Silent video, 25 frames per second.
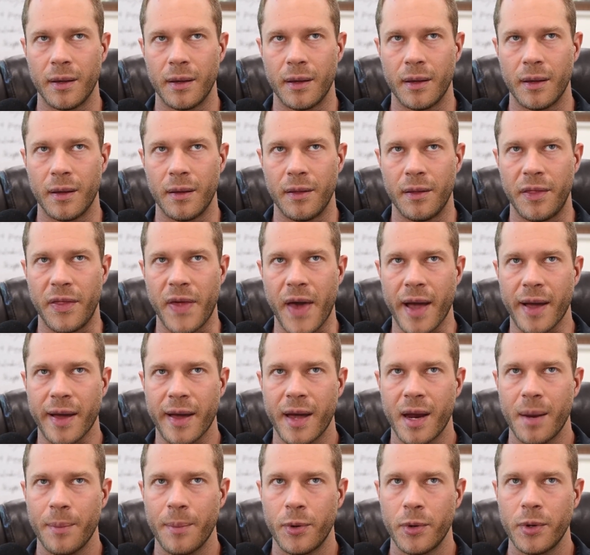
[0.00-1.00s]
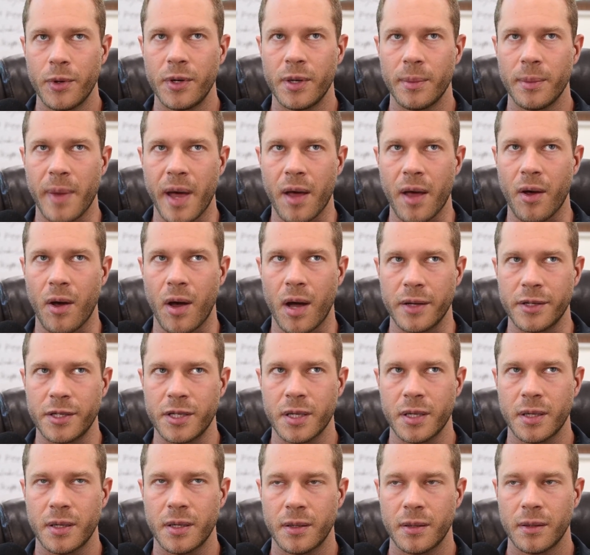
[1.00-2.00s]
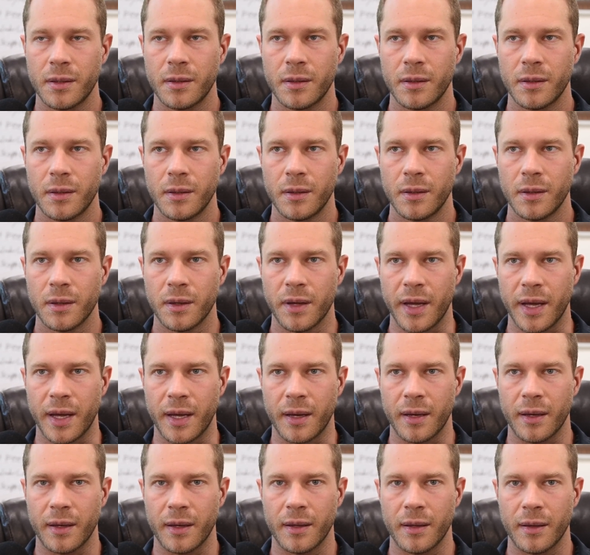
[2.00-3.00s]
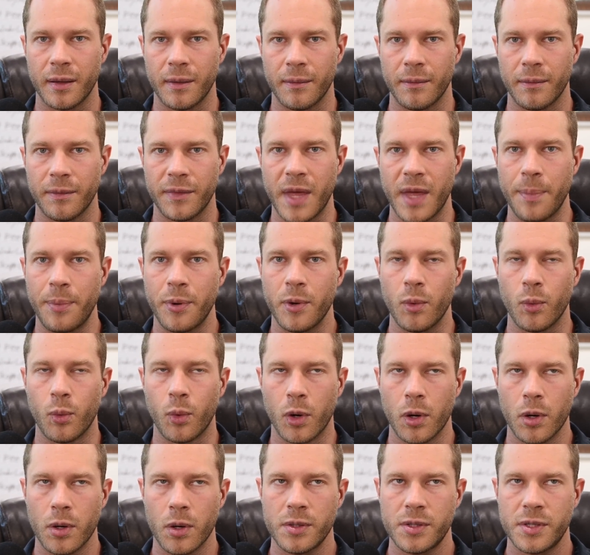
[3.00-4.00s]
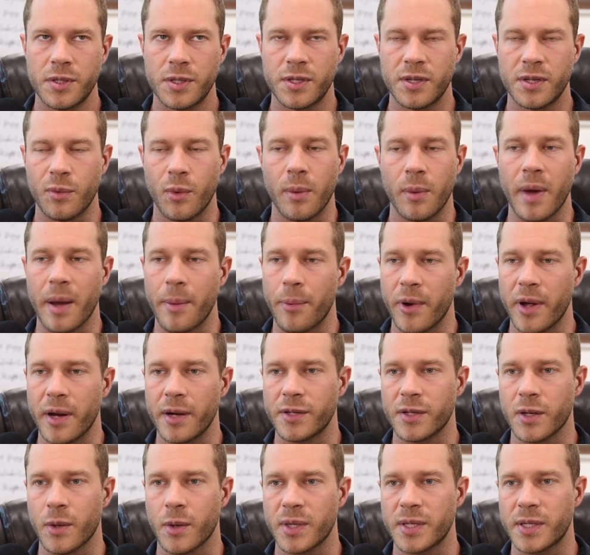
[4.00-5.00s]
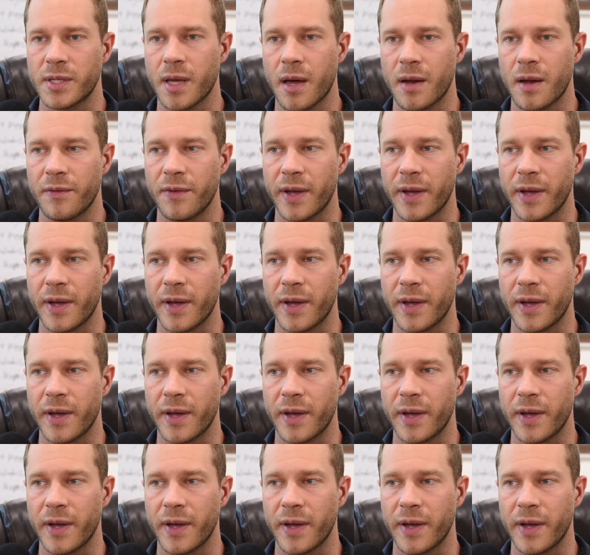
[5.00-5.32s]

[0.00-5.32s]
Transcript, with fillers: that kind of put it into my logic. Like that put words to what my brain has always thought of.